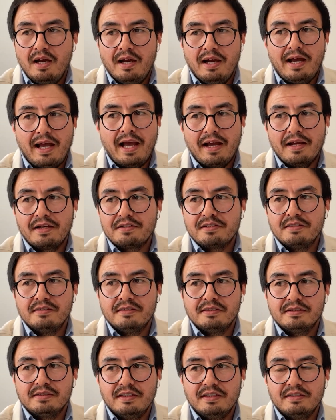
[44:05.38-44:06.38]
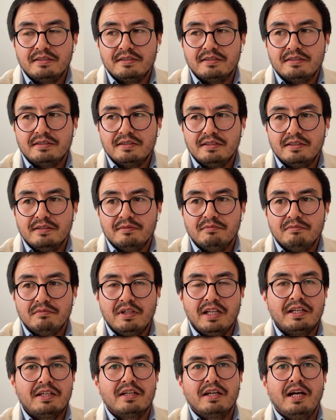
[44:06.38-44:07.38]
actors, and
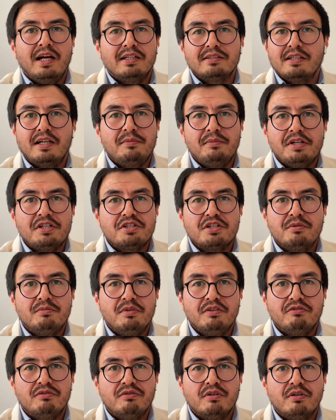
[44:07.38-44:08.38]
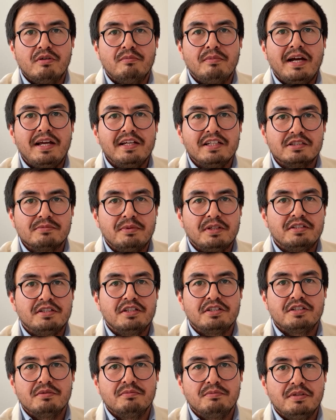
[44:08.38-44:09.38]
as I mentioned before, my
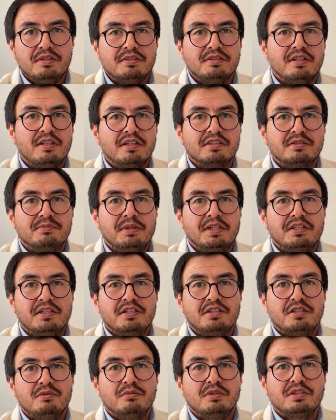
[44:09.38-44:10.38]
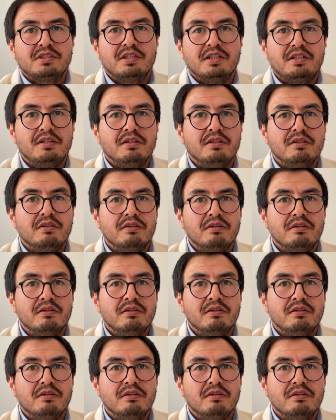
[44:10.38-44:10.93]
personal expectation was that